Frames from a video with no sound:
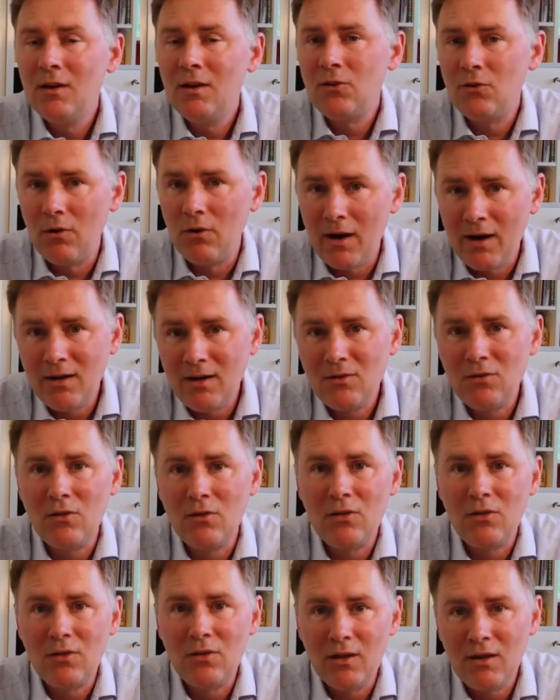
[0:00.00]
trying to
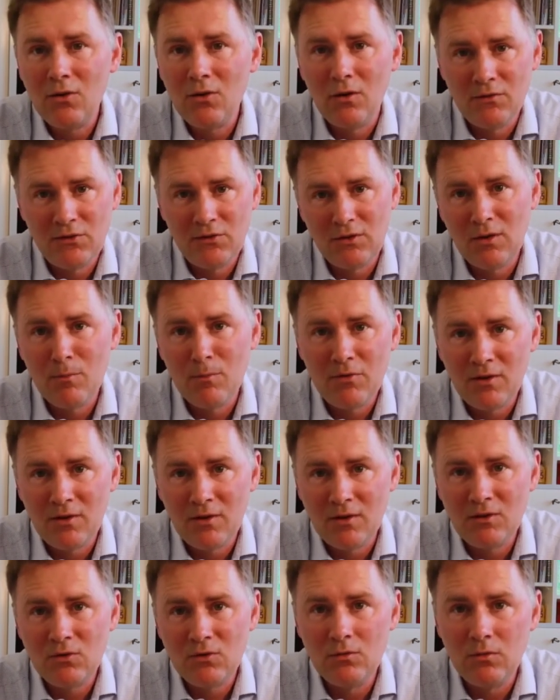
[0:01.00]
think of
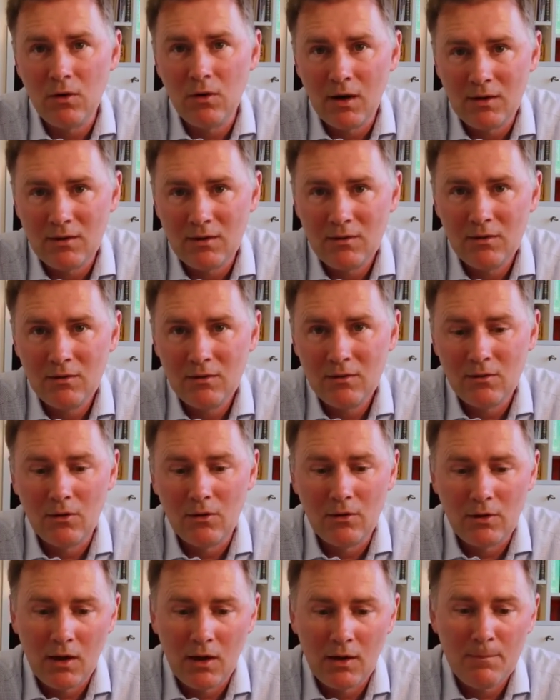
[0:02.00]
something to write,
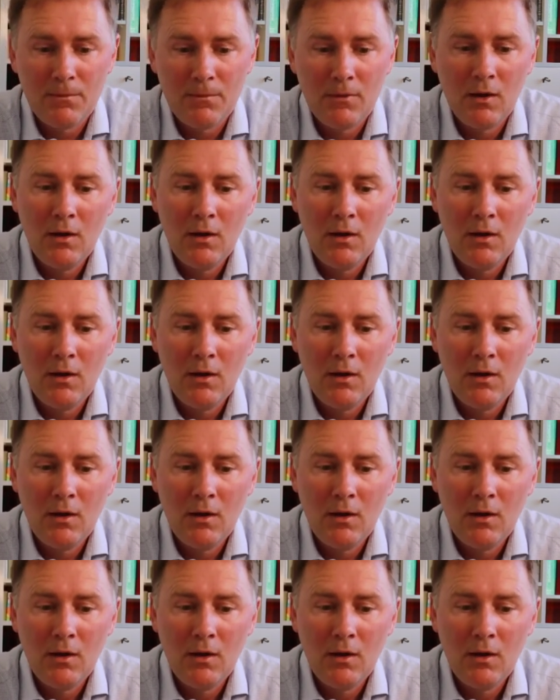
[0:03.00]
okay?